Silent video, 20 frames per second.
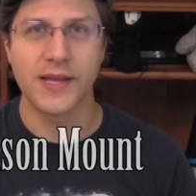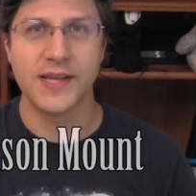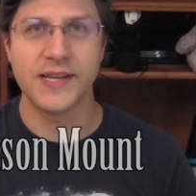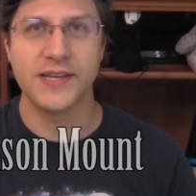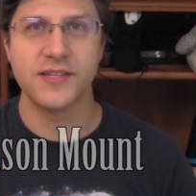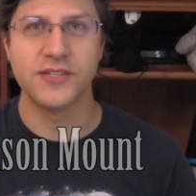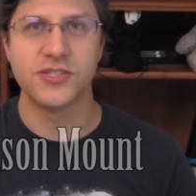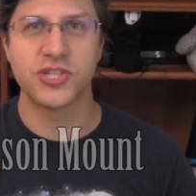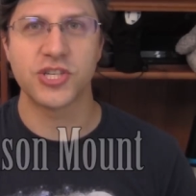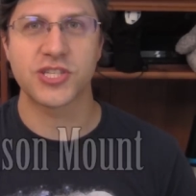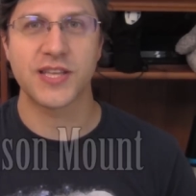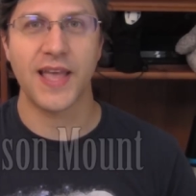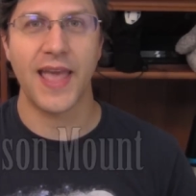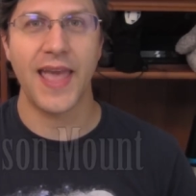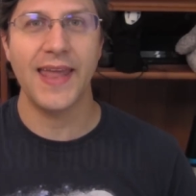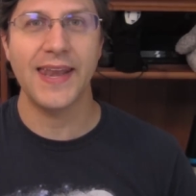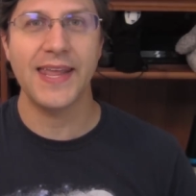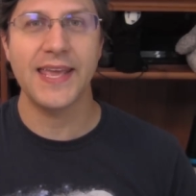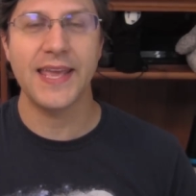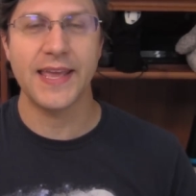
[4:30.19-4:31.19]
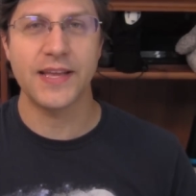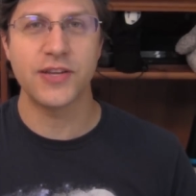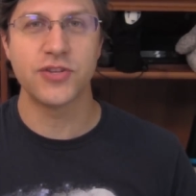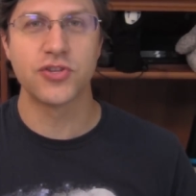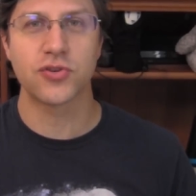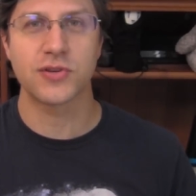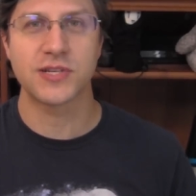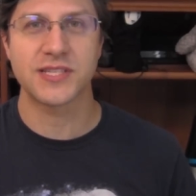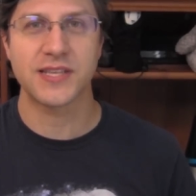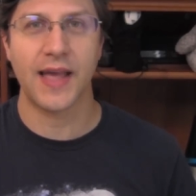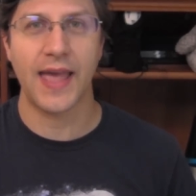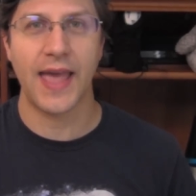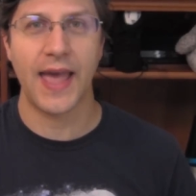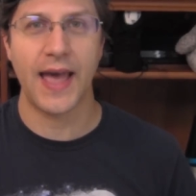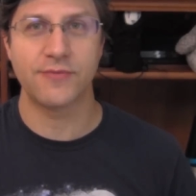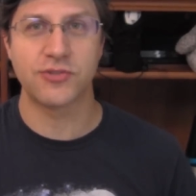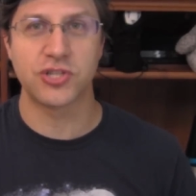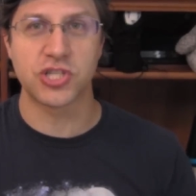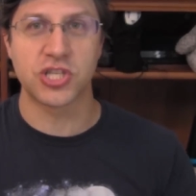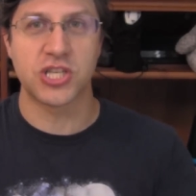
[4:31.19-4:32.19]
He just, any interest I
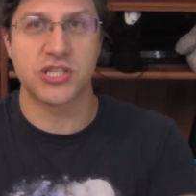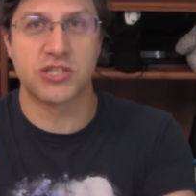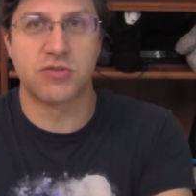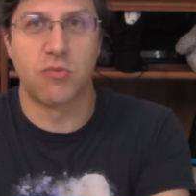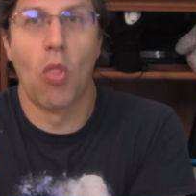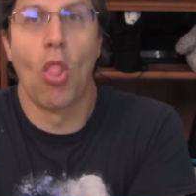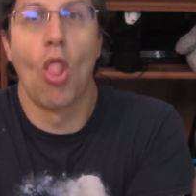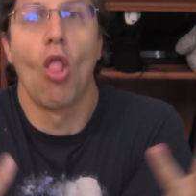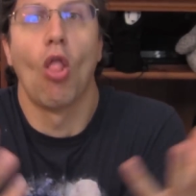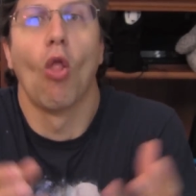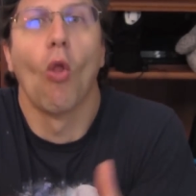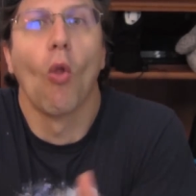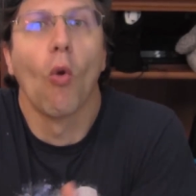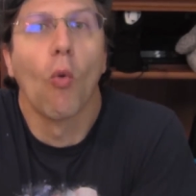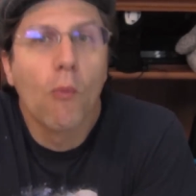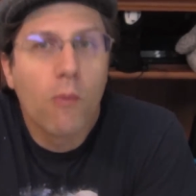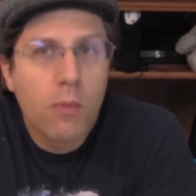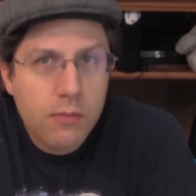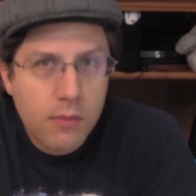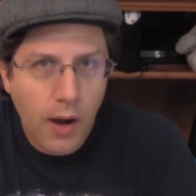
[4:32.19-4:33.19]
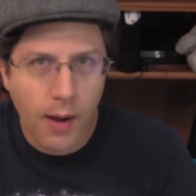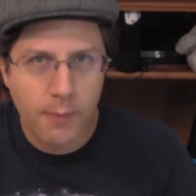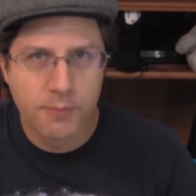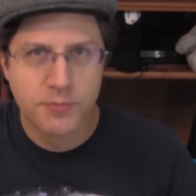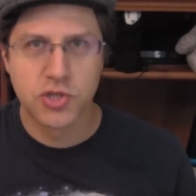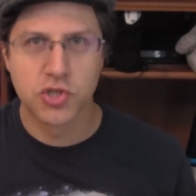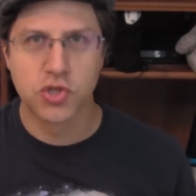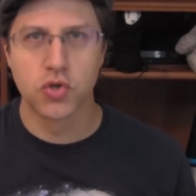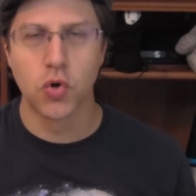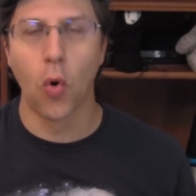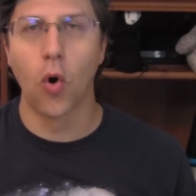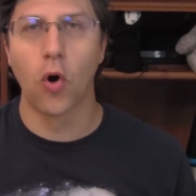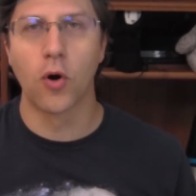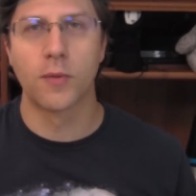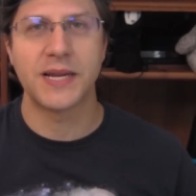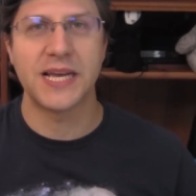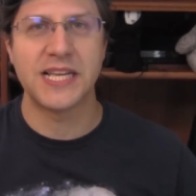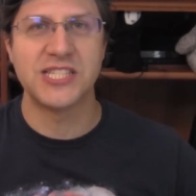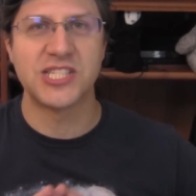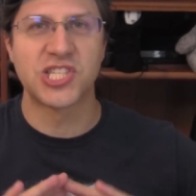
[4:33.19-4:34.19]
have just gets
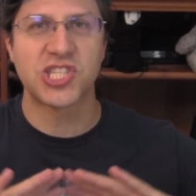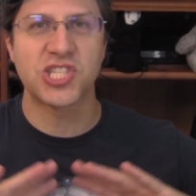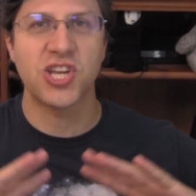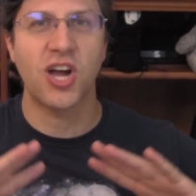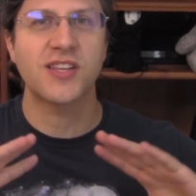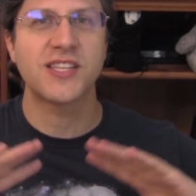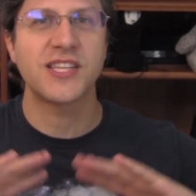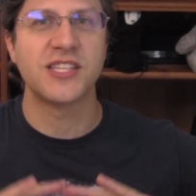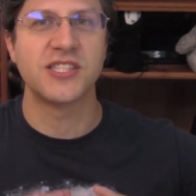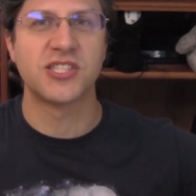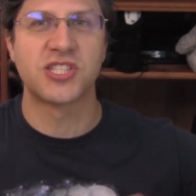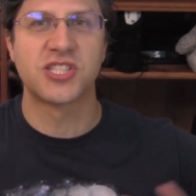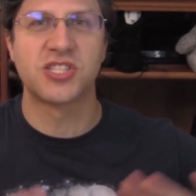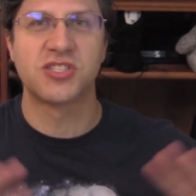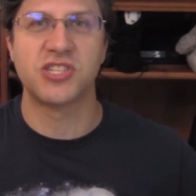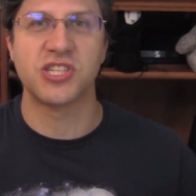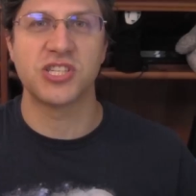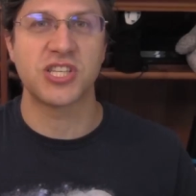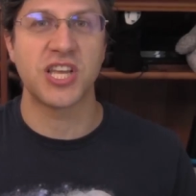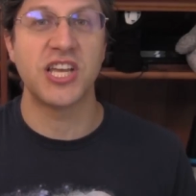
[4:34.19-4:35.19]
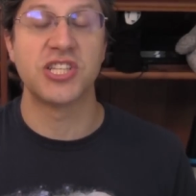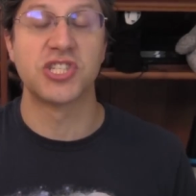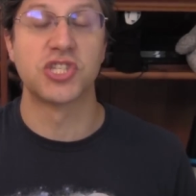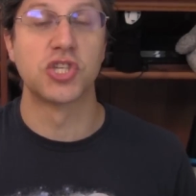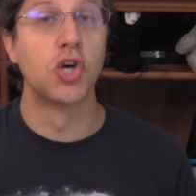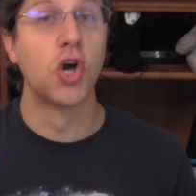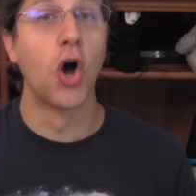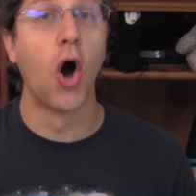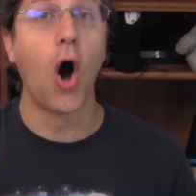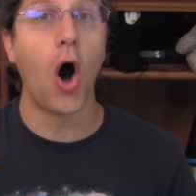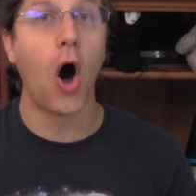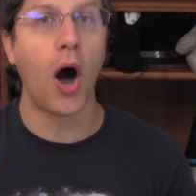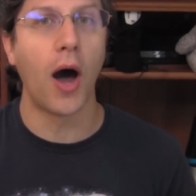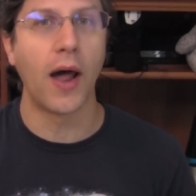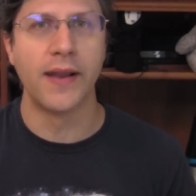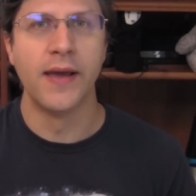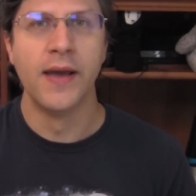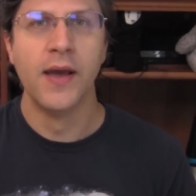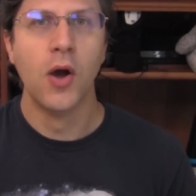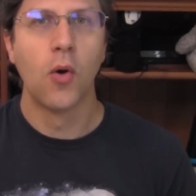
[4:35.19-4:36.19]
absorbed and sucked and just it's
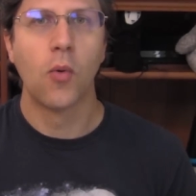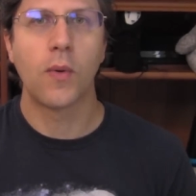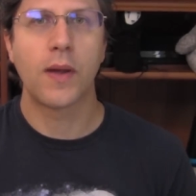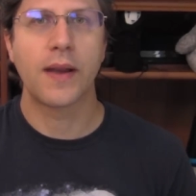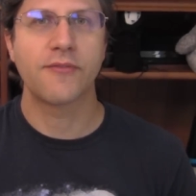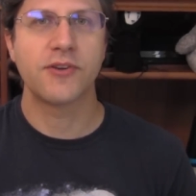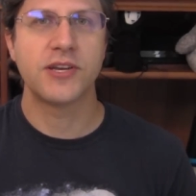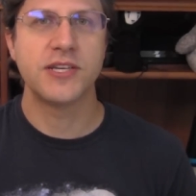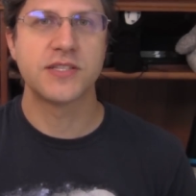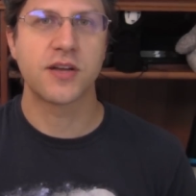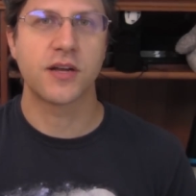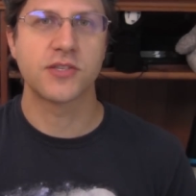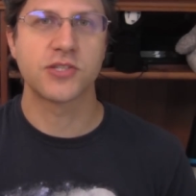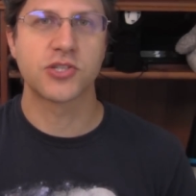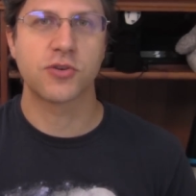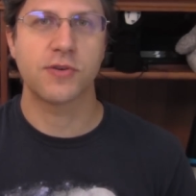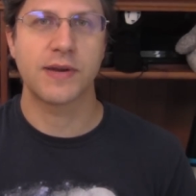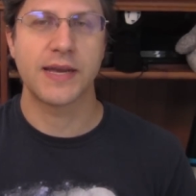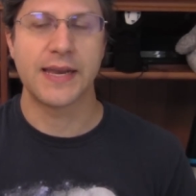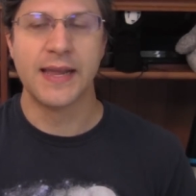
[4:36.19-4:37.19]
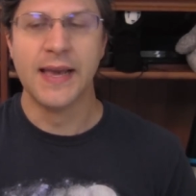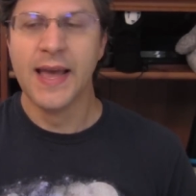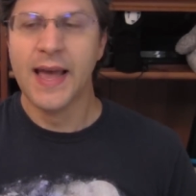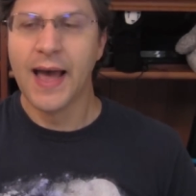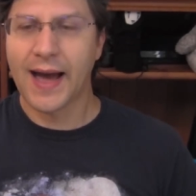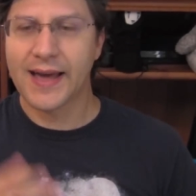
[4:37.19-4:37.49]
gone whenever he's on screen.